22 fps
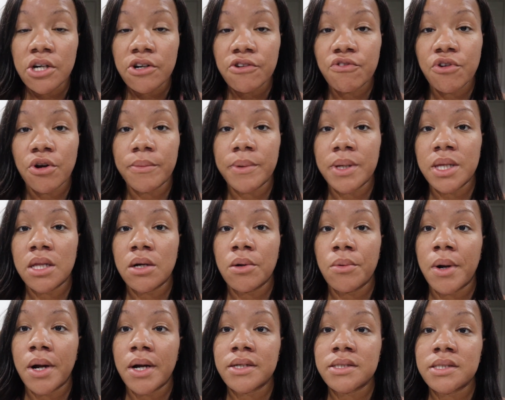Formula
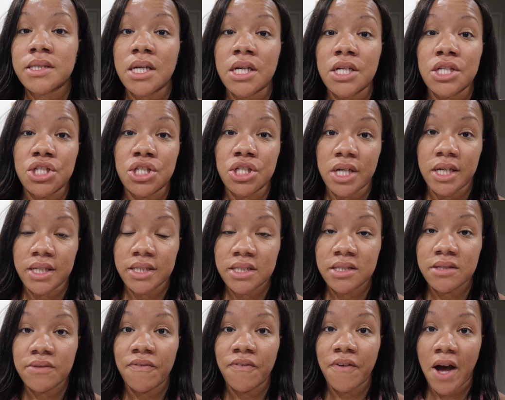works
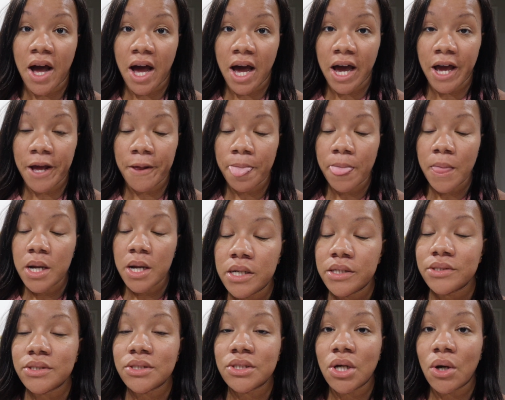just fine.
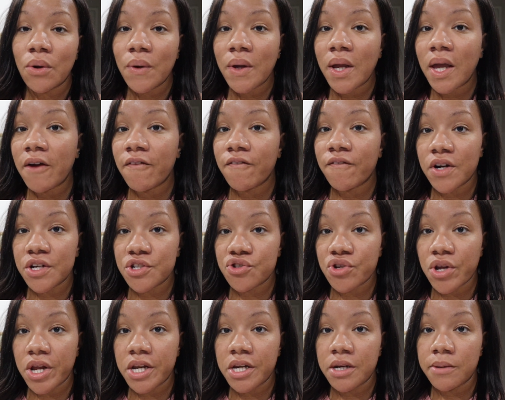So don't get
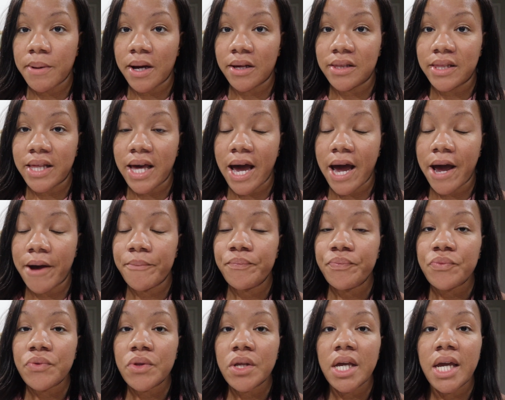frustrated about that.
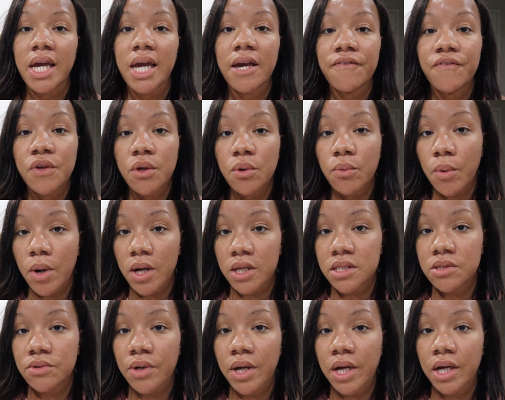If you
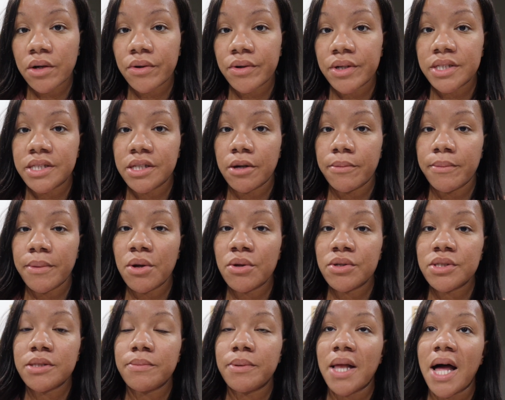want to increase your
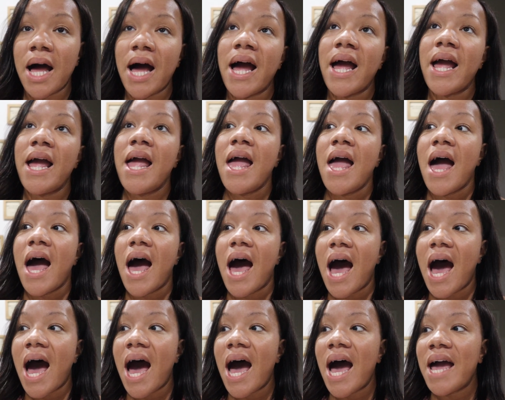milk supply,
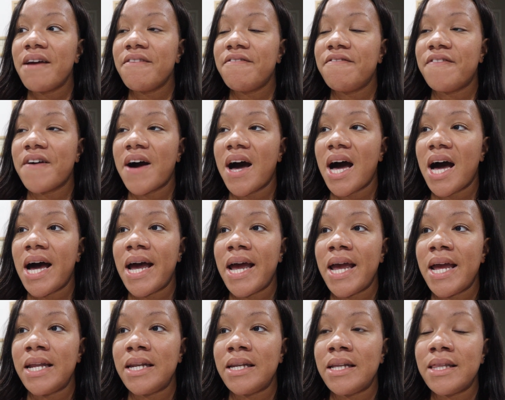I
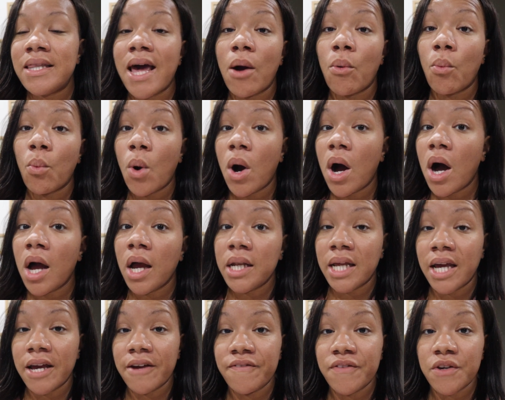find that
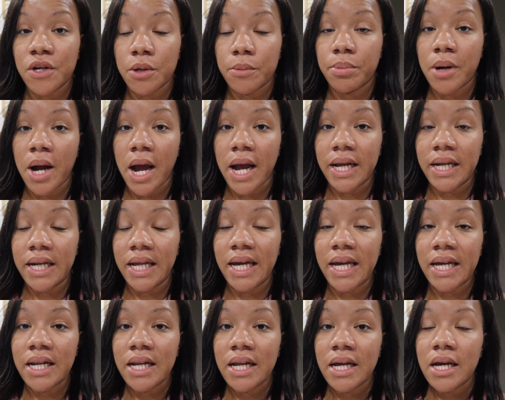one, if you're
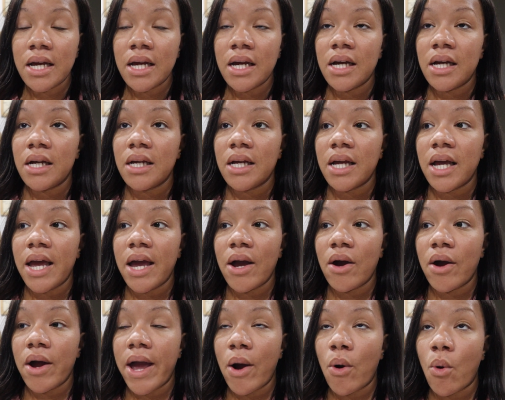pregnant,
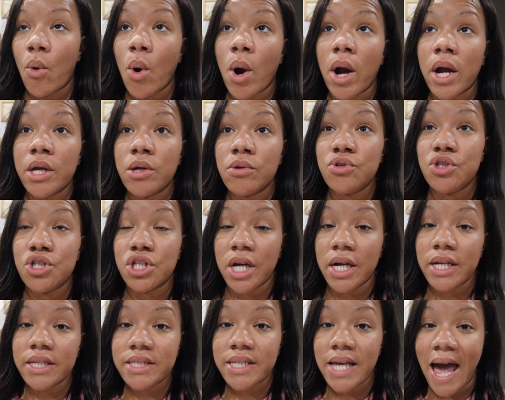or you
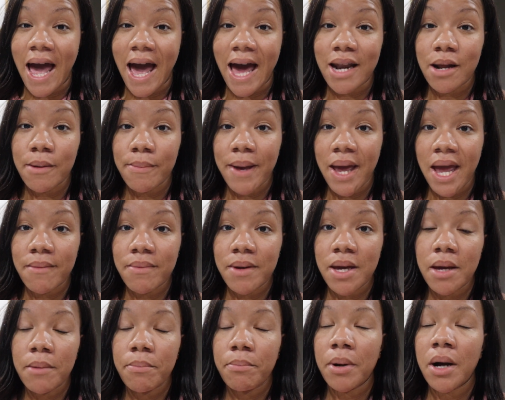just had a
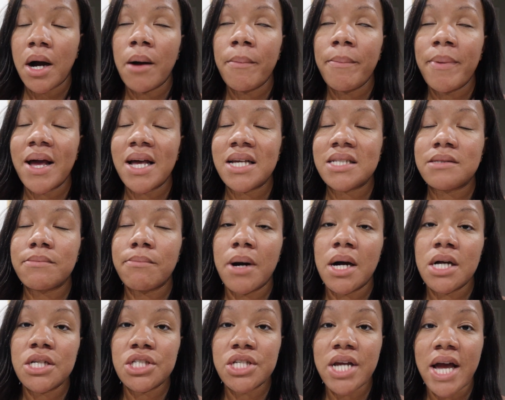baby, pump as
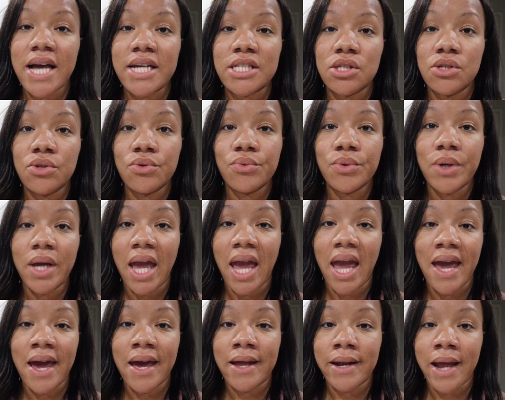much as you
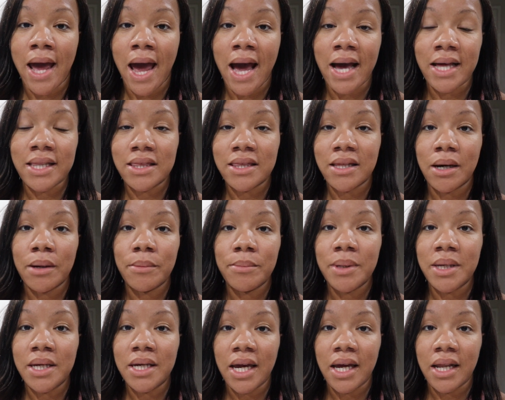can at the
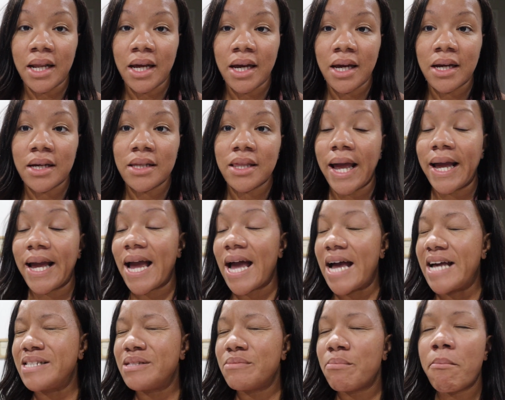beginning, like
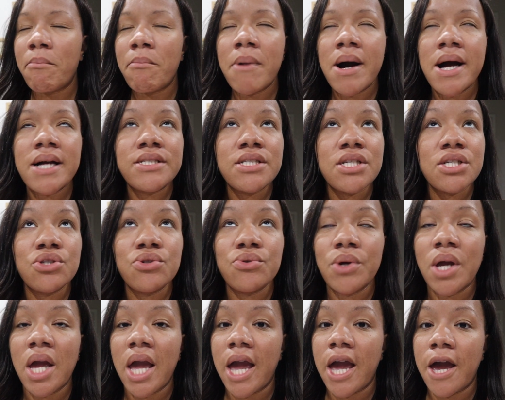as much as
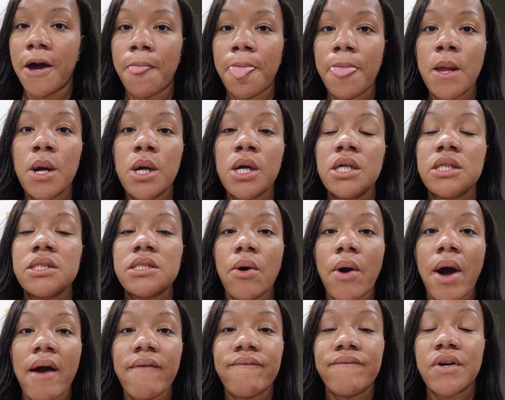you can.
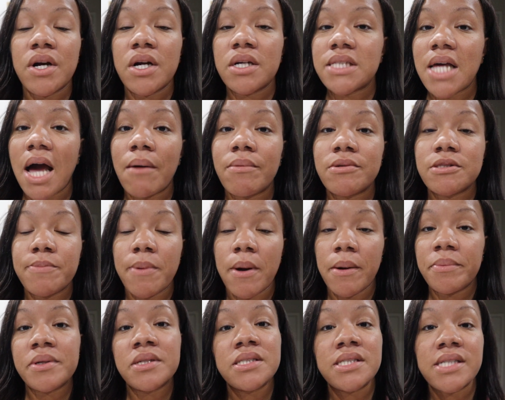So at first I was
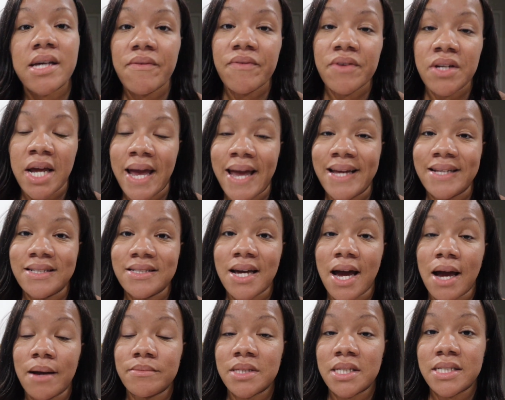pumping 7 to 8
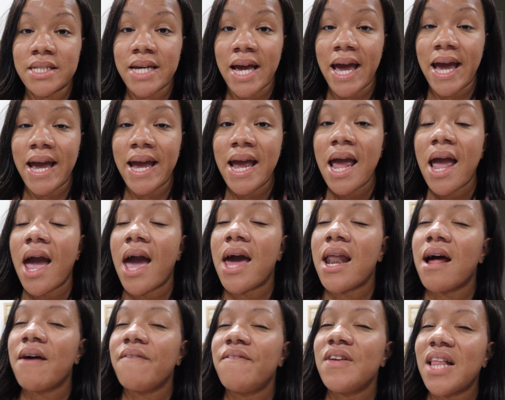times a day,
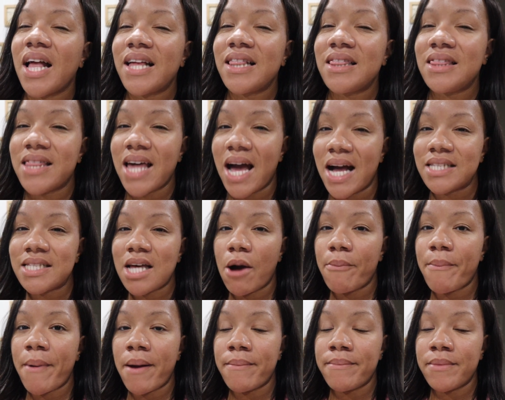and I feel like that's
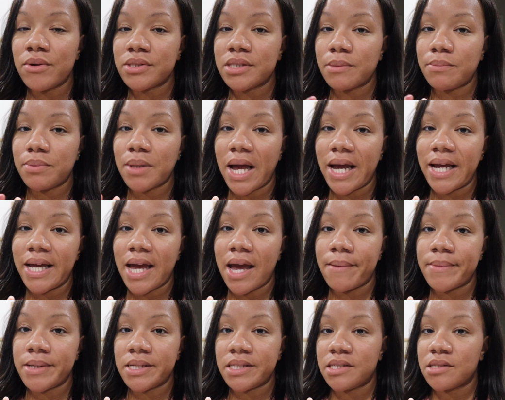how my milk supply
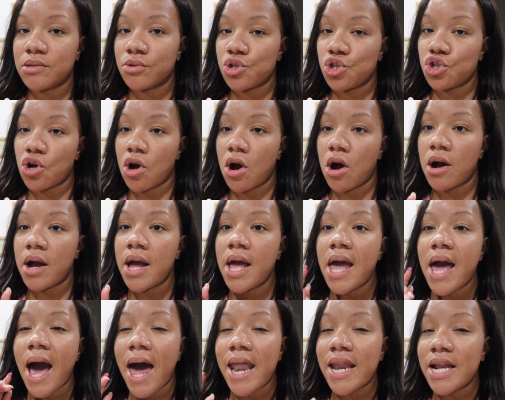came in so strong.
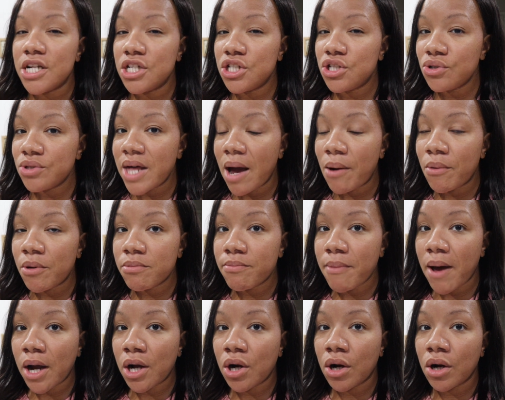I didn't do that with
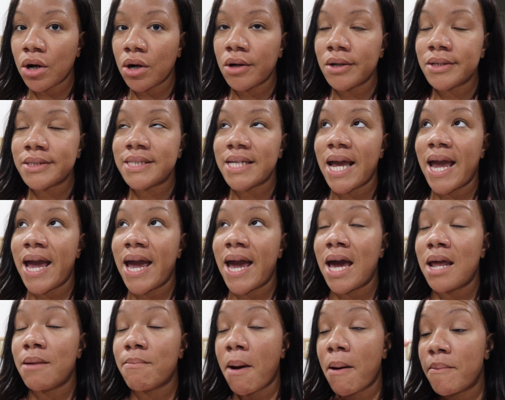my girls,
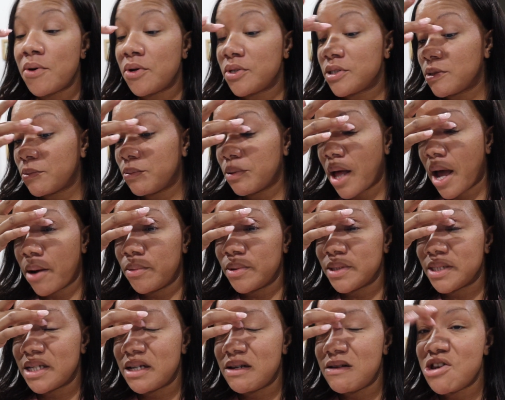and my milk supply
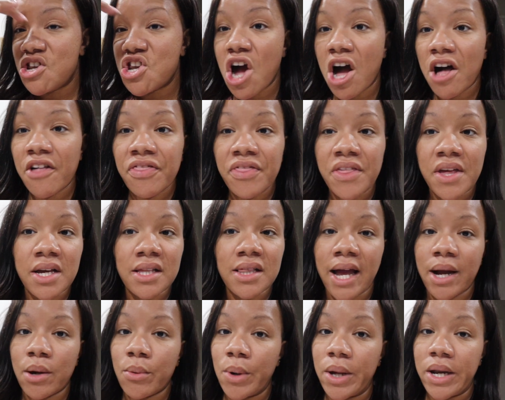was nothing
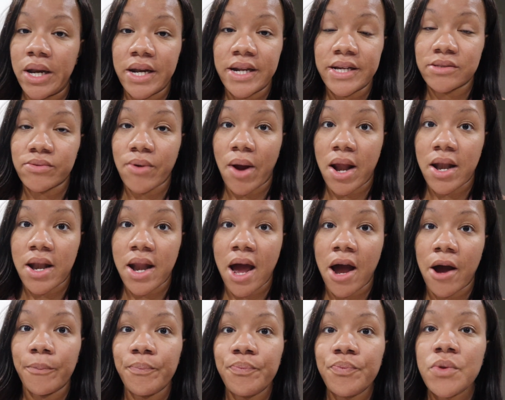like what it is right
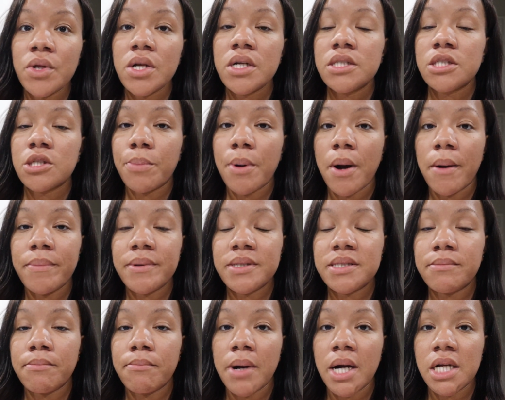now. So pump
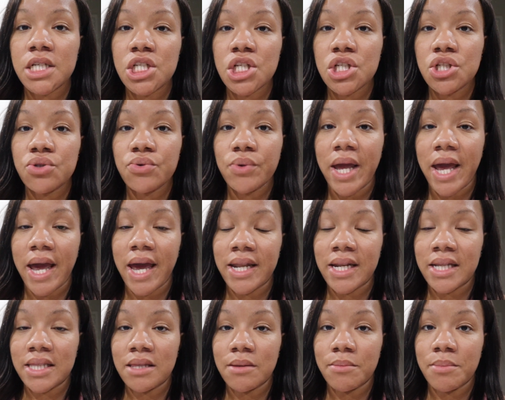as much as you
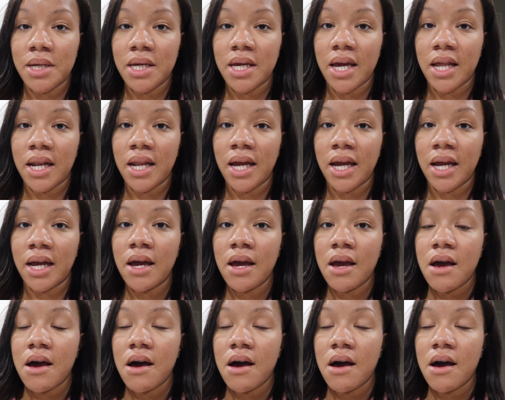can at the beginning,